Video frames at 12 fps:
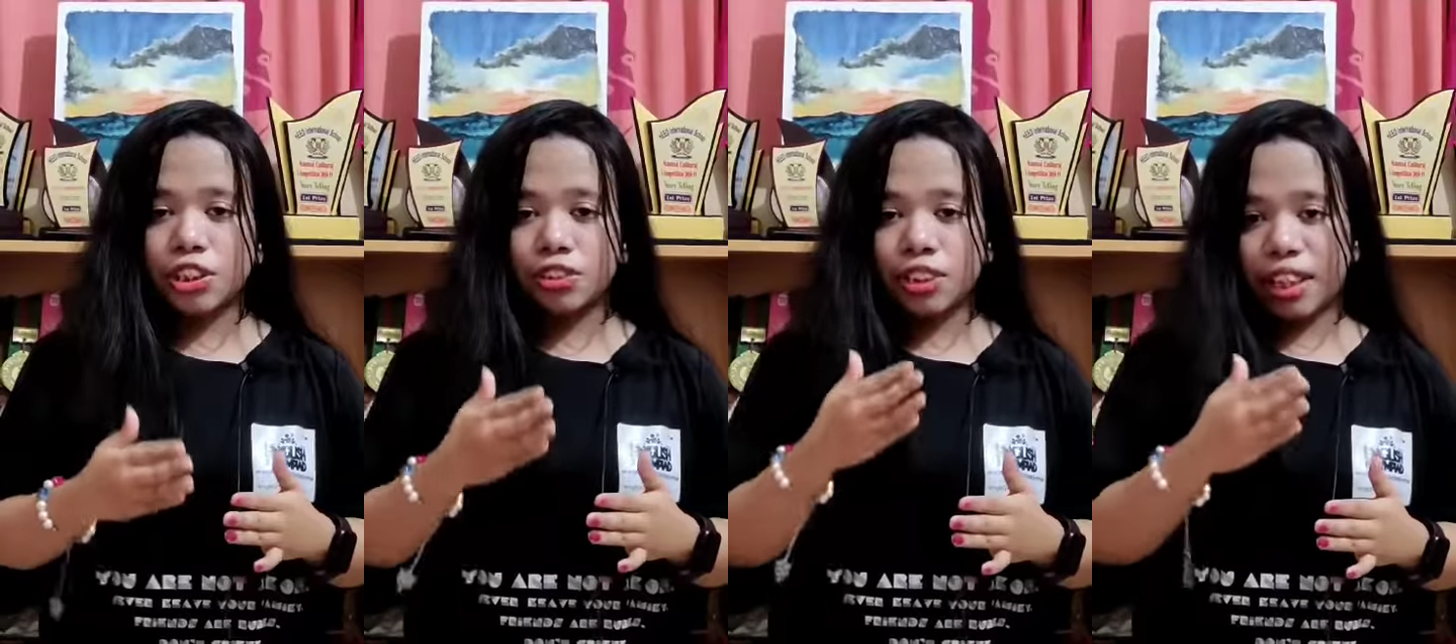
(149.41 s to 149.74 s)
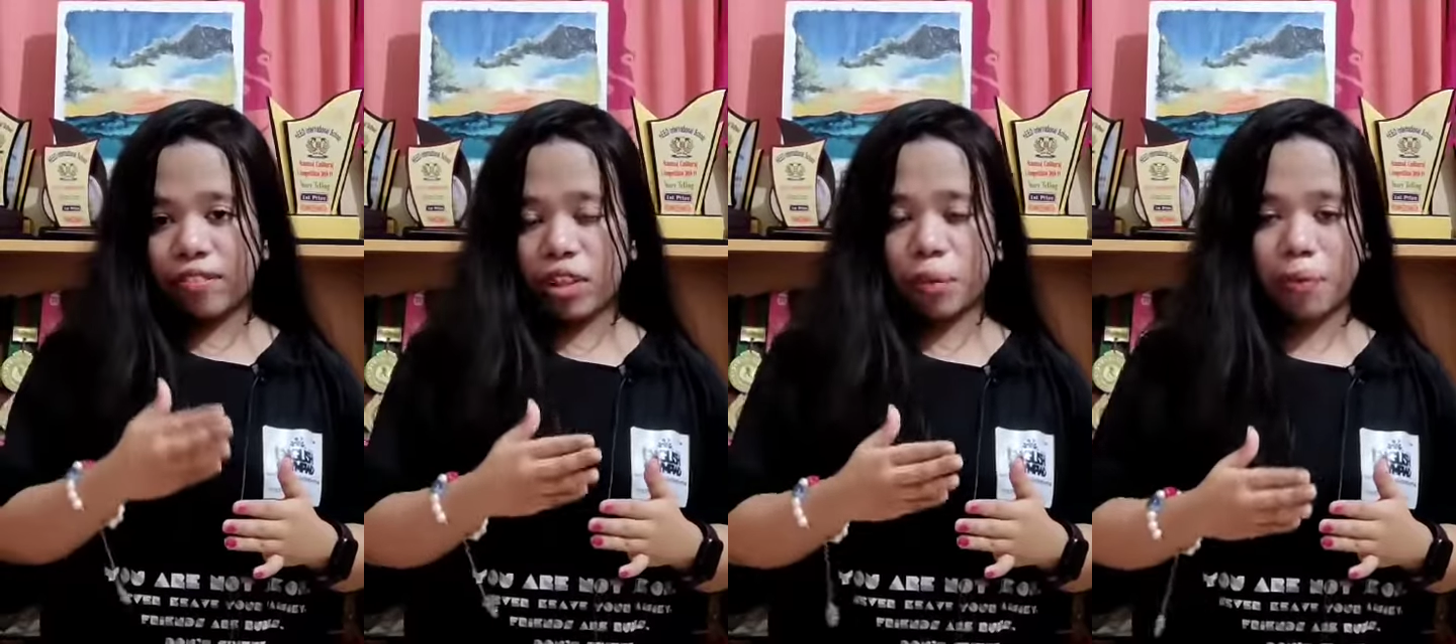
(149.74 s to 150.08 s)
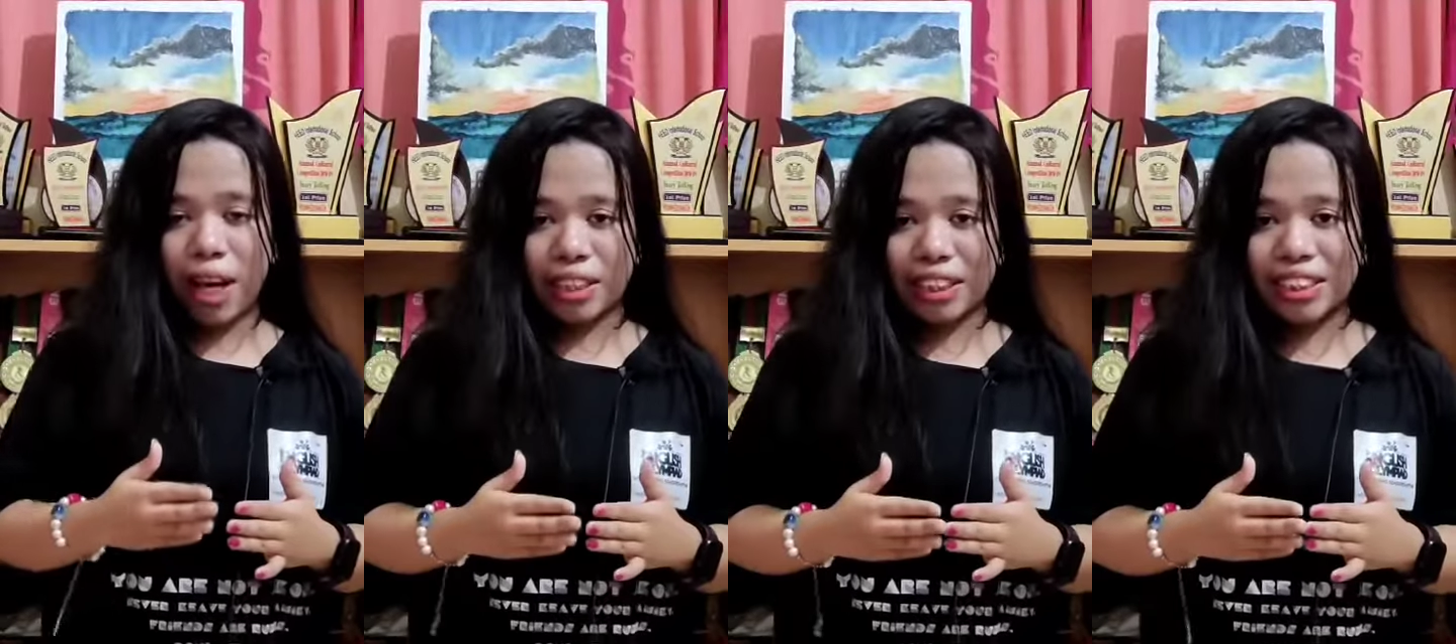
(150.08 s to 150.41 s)
To
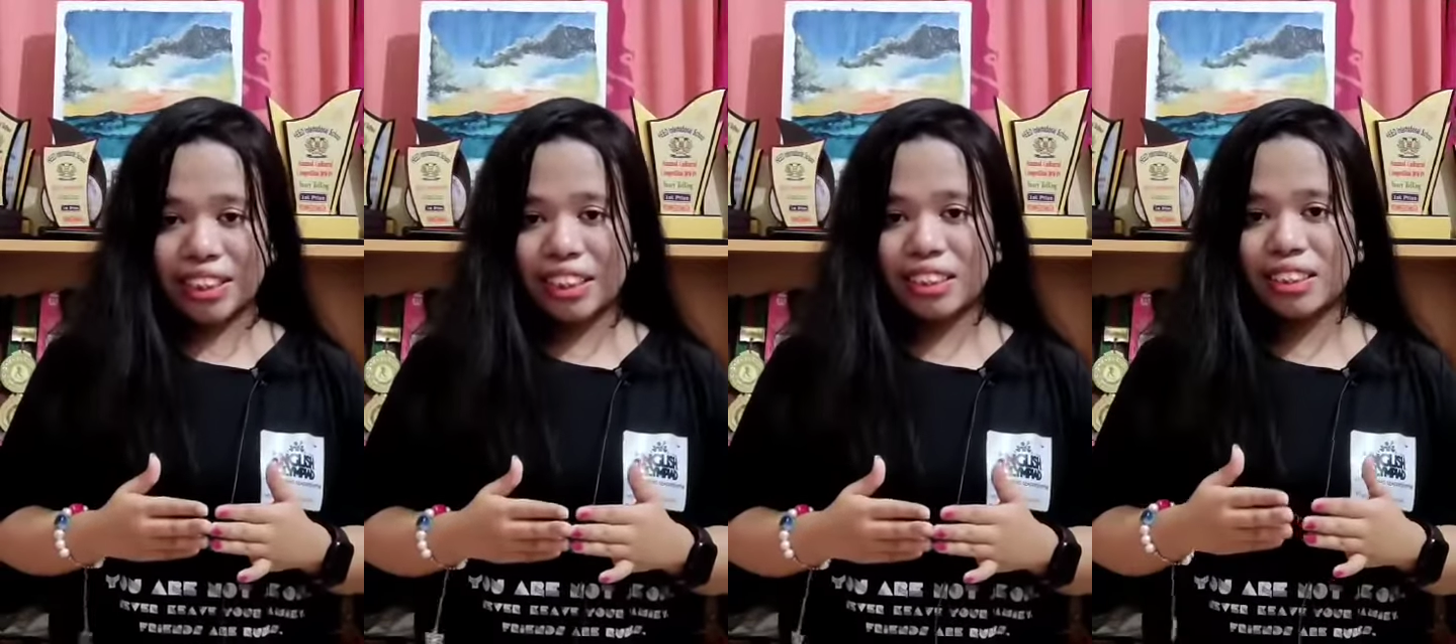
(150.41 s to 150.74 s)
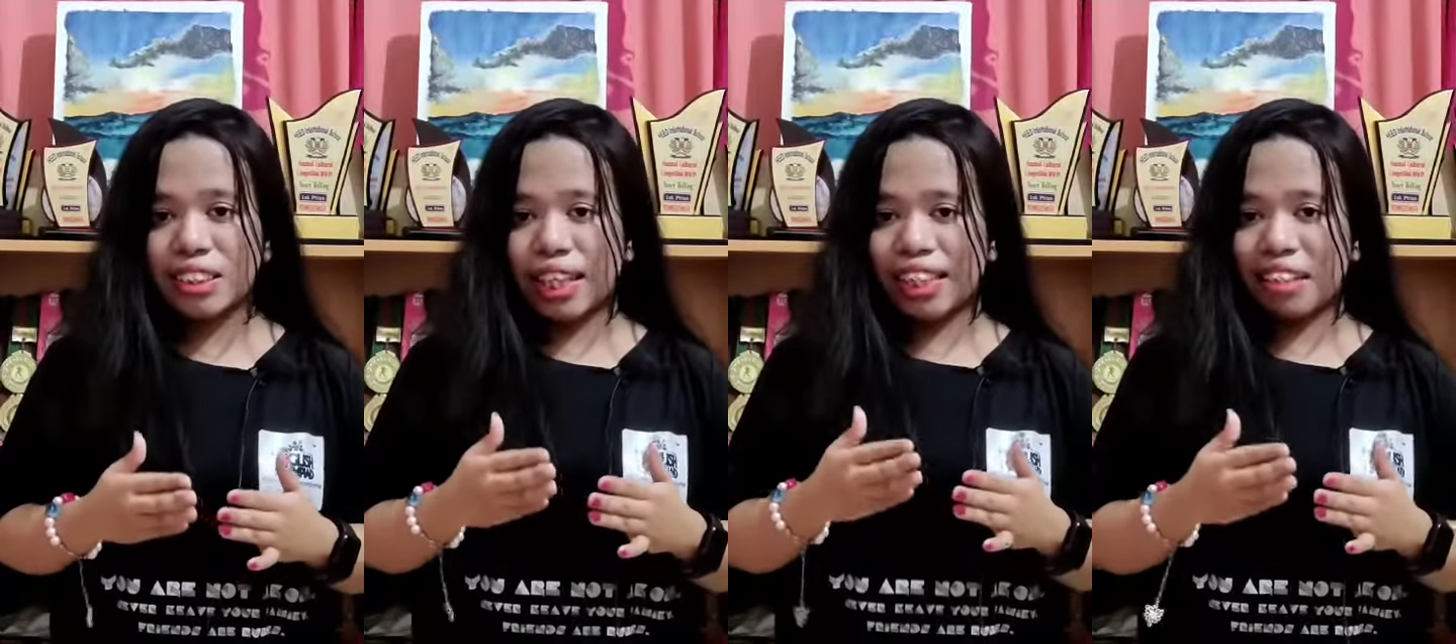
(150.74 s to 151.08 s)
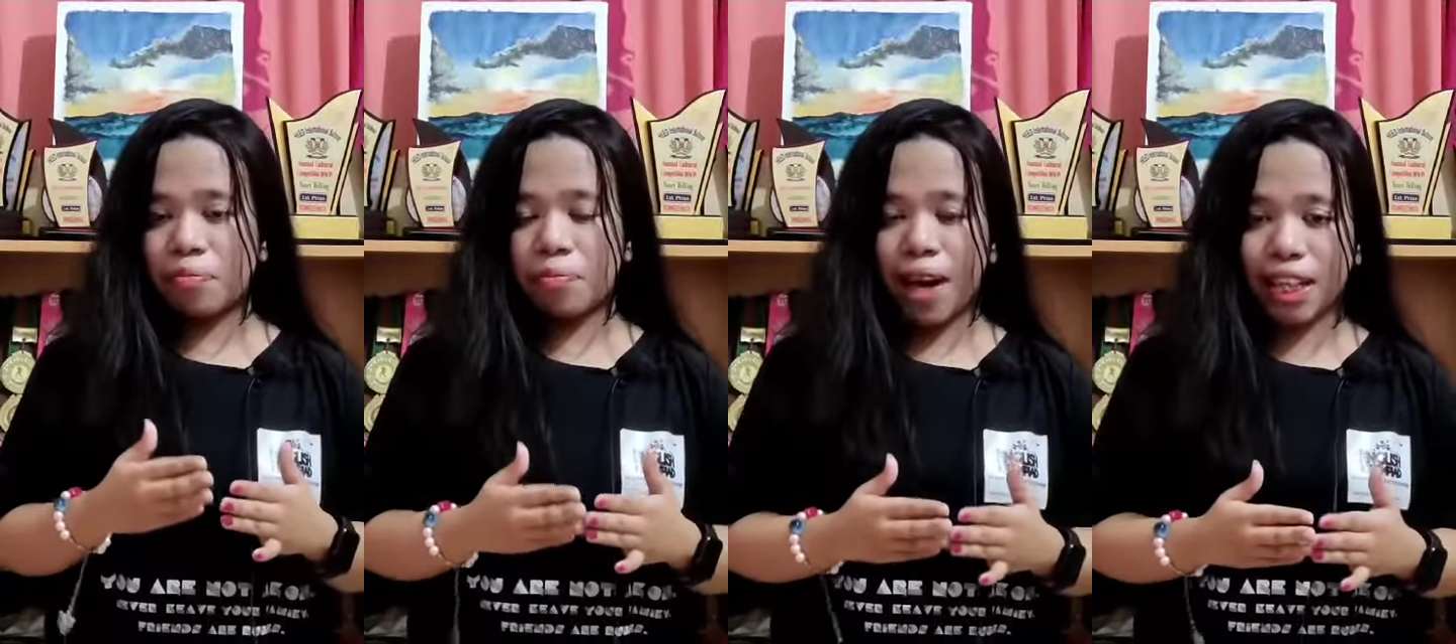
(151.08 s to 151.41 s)
develop writing skills, they
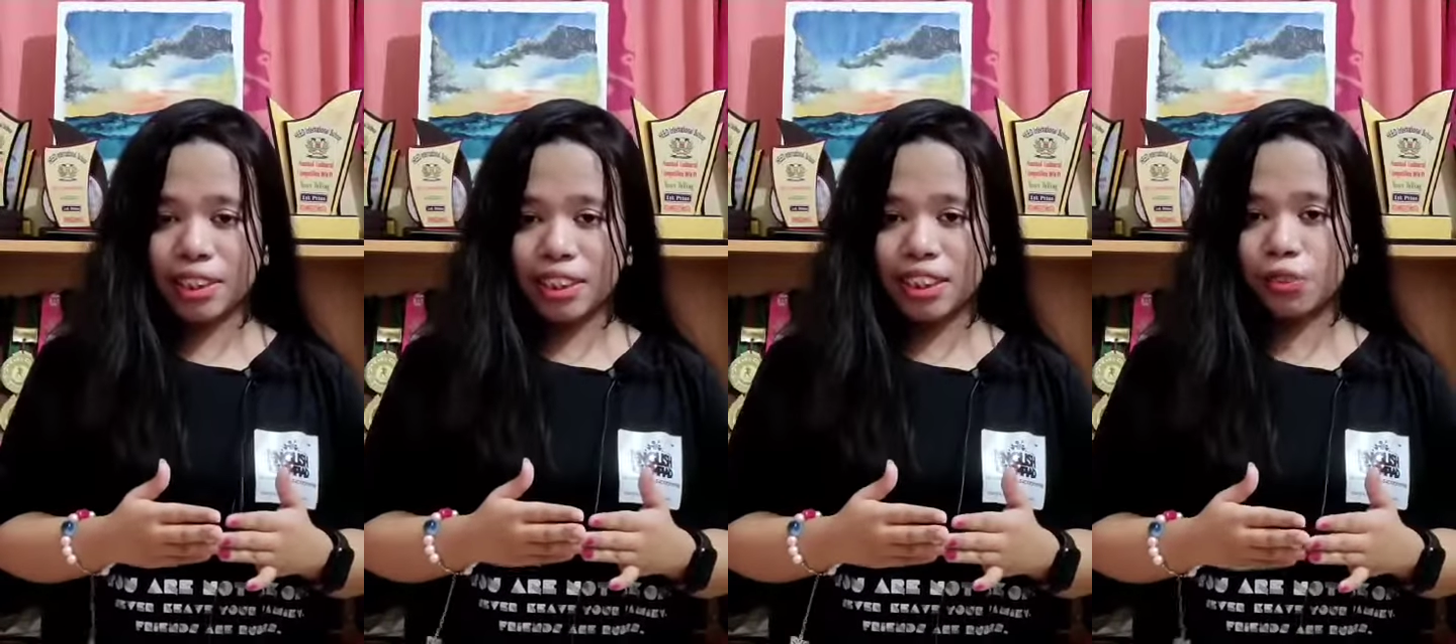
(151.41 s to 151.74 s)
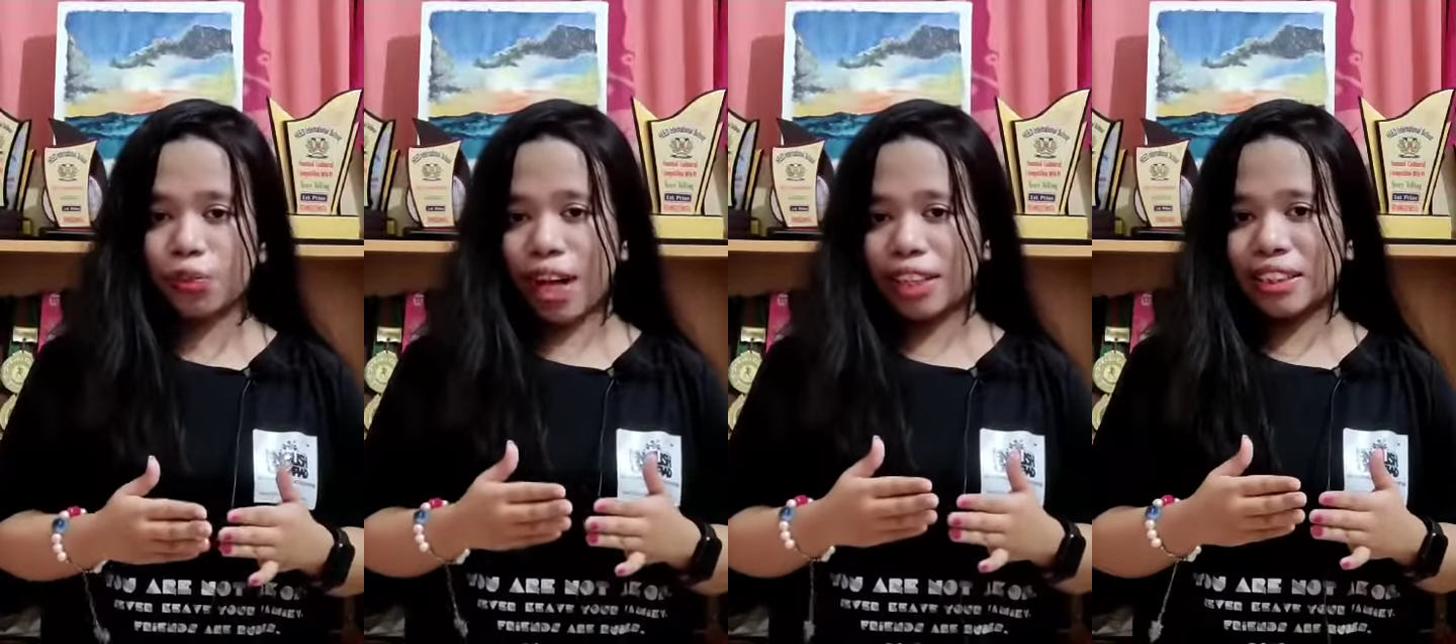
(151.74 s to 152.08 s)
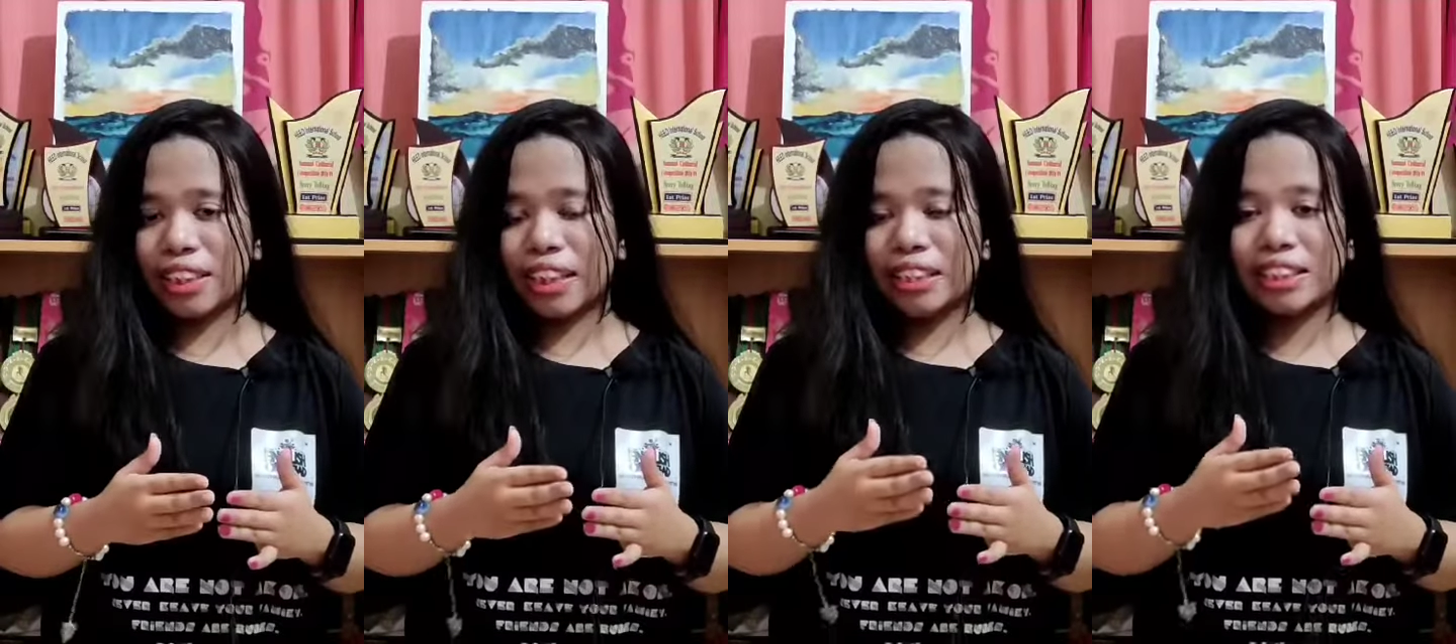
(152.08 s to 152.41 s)
can practice
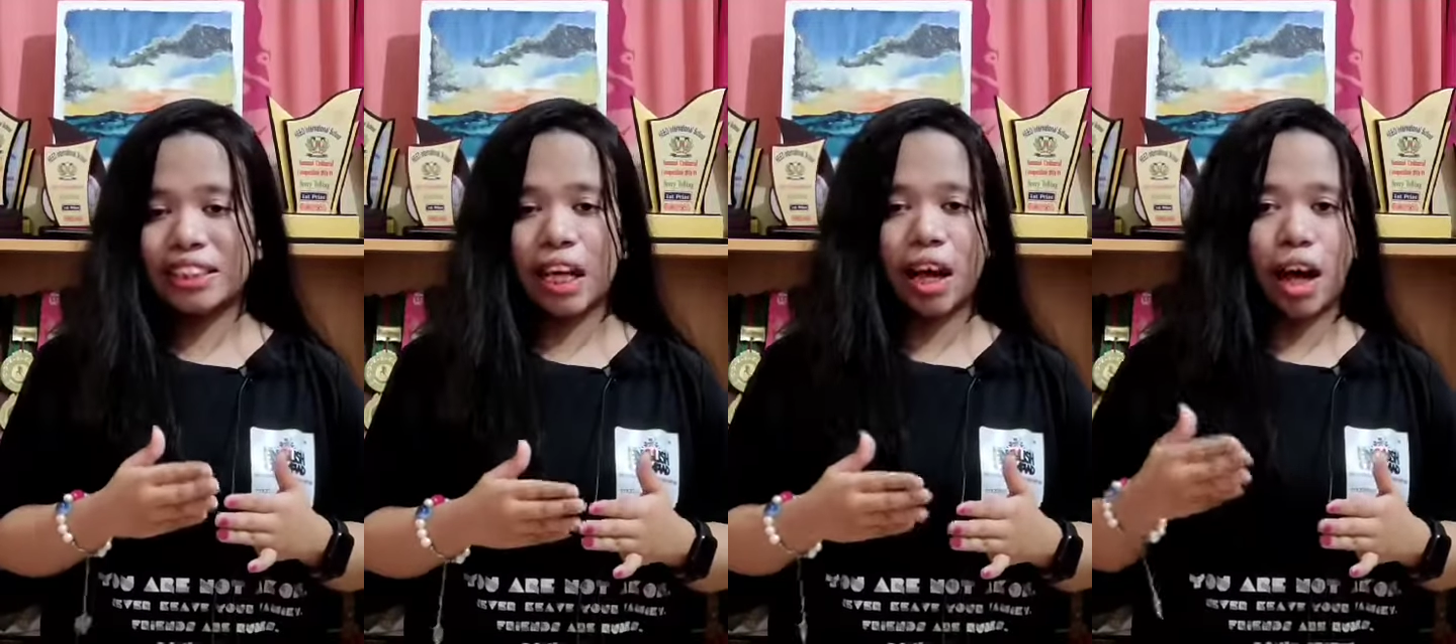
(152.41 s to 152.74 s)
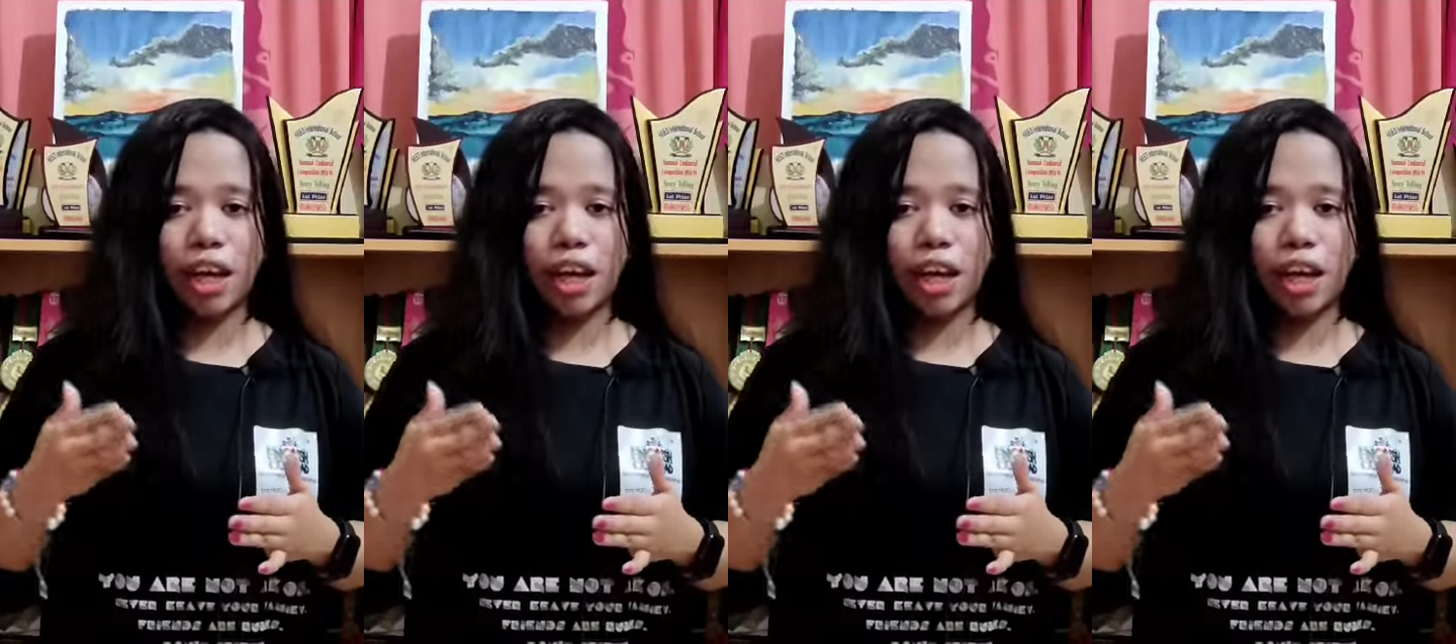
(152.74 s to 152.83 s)
writing